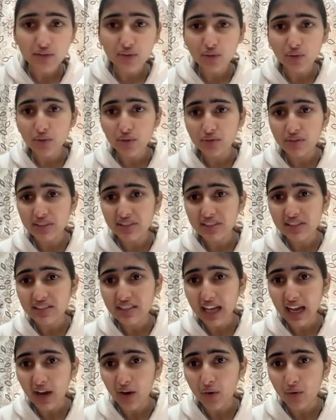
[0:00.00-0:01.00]
so this
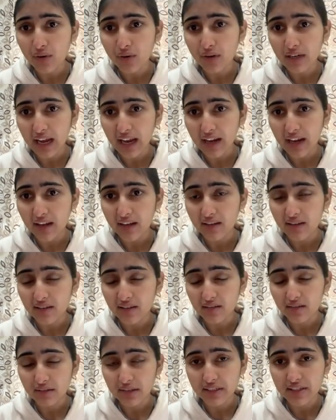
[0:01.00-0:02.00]
is how
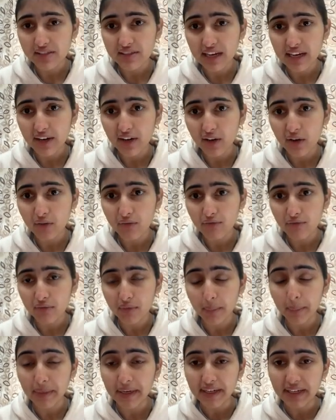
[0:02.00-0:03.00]
instead of
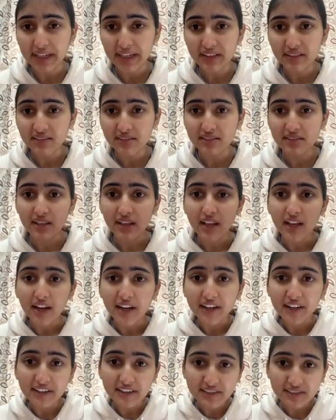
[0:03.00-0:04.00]
meetings
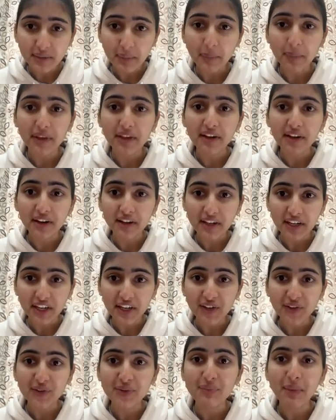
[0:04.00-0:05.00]
disappeared
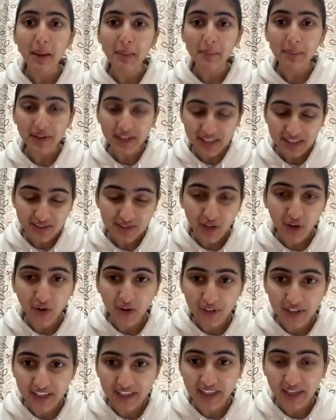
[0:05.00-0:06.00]
into memories
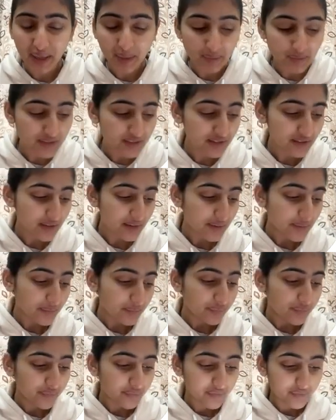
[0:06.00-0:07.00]
or DMs,
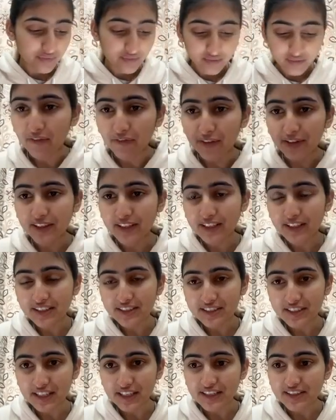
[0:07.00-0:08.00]

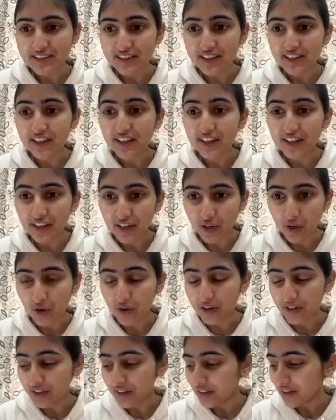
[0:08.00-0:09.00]
everything stays here
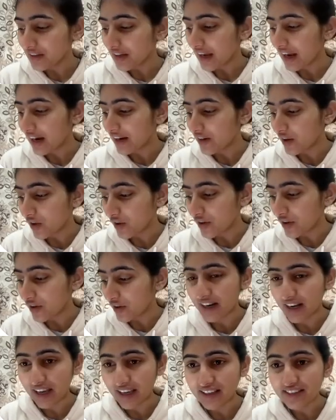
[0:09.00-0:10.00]
recorded and
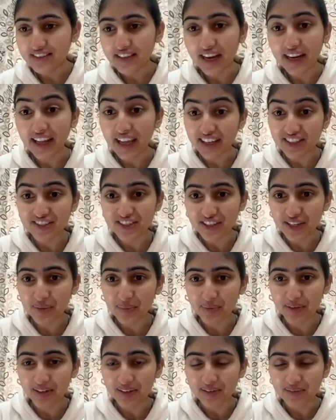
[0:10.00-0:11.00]
organized and
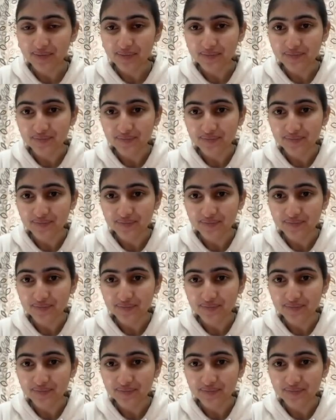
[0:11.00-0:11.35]
actionable.